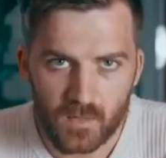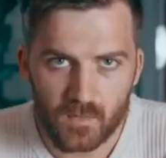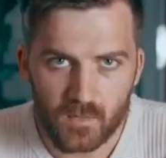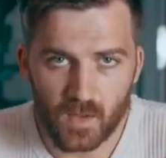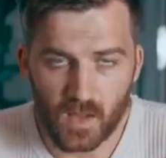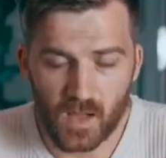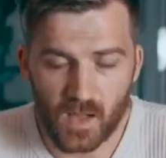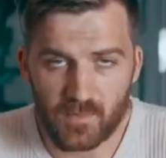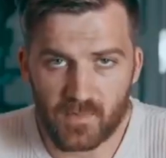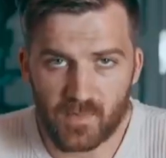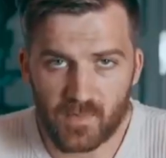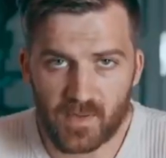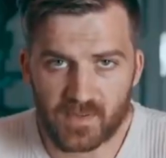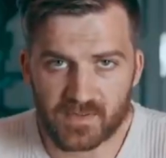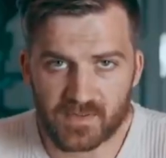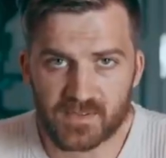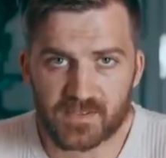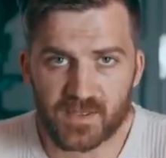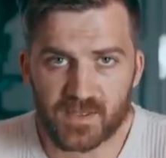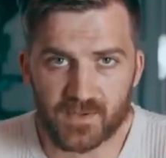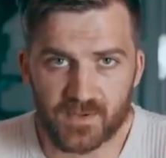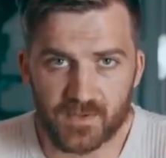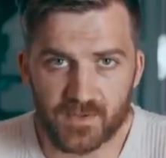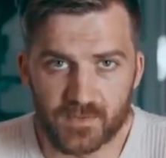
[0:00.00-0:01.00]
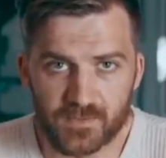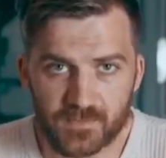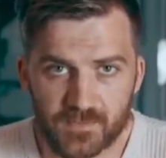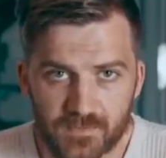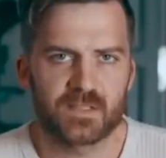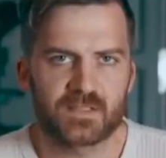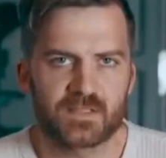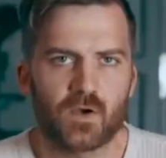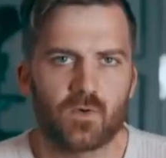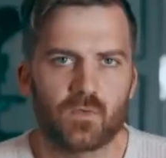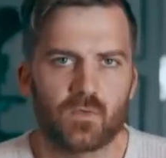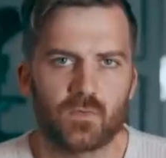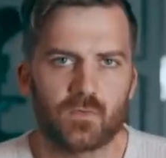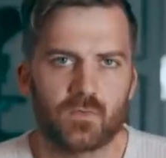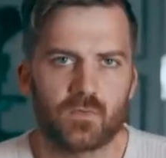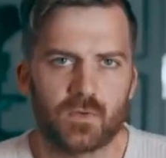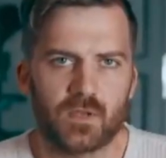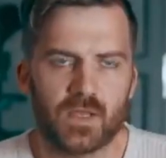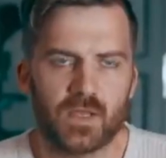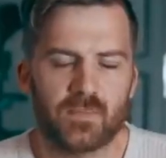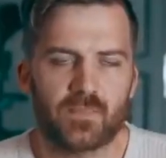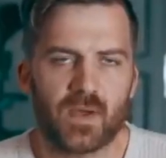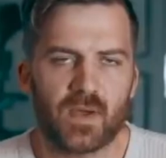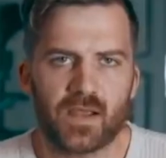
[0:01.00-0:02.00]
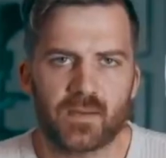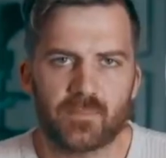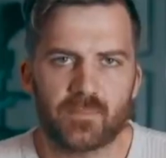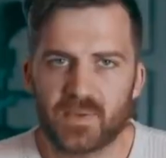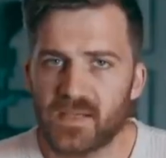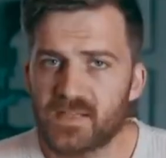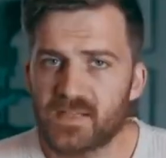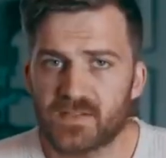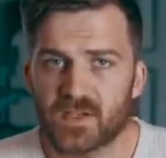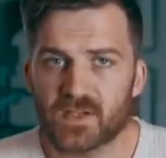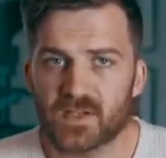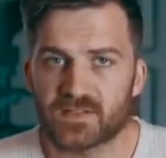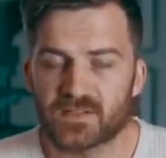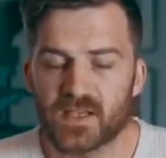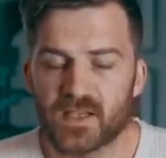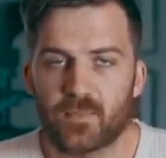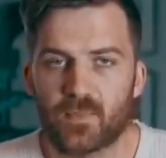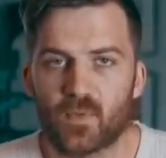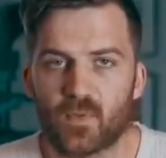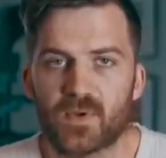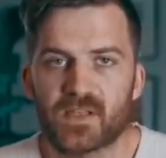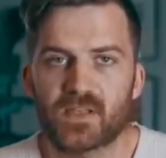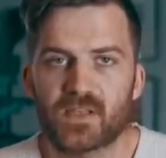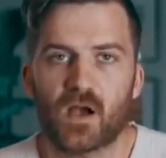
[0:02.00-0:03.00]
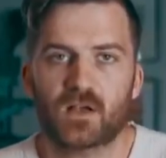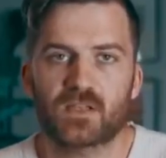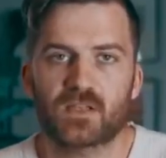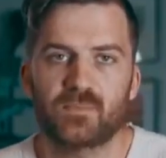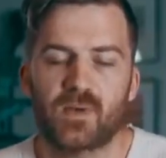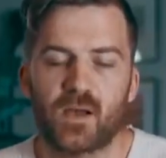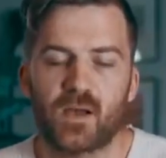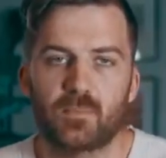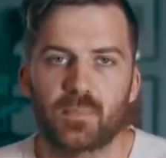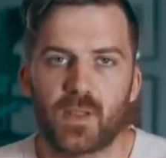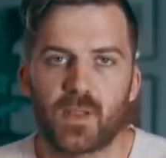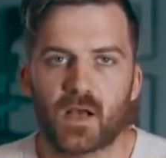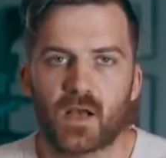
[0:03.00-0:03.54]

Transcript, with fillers: Well, I'm about to tell you. So in my pizza example, we talked about